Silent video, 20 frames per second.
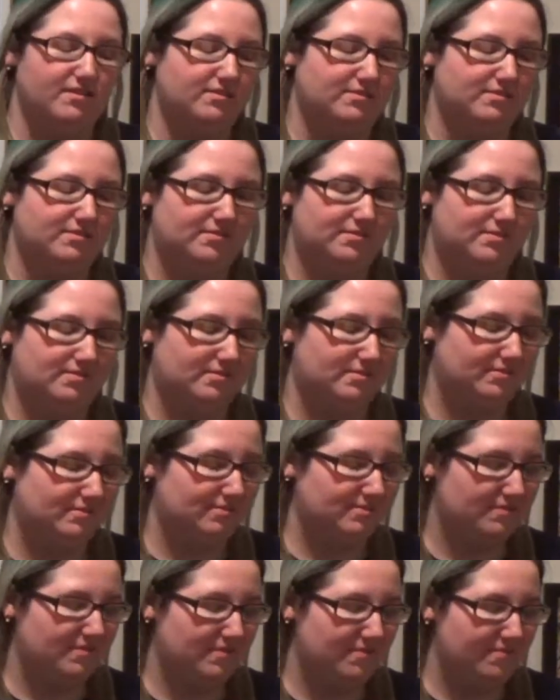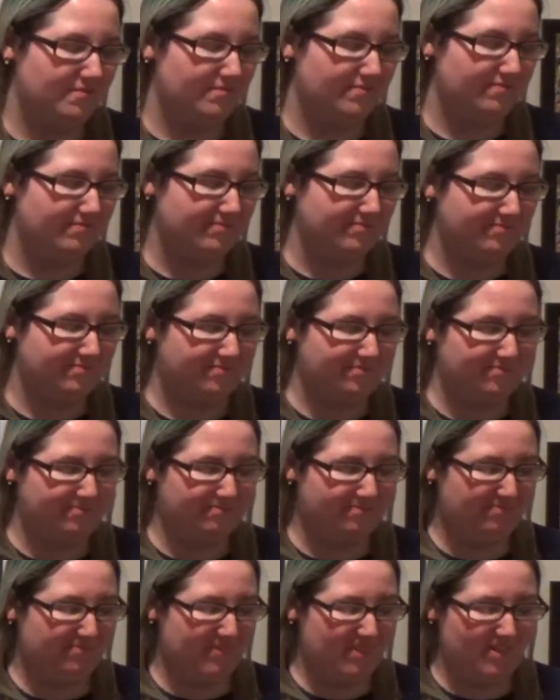
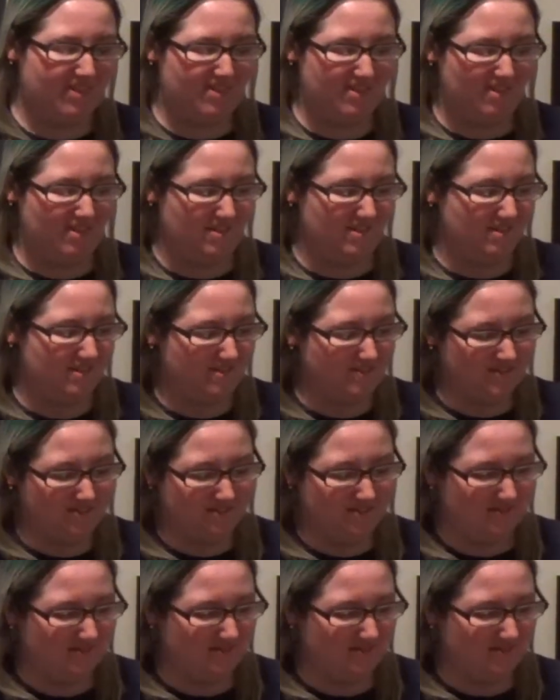No words are spoken by the person on screen.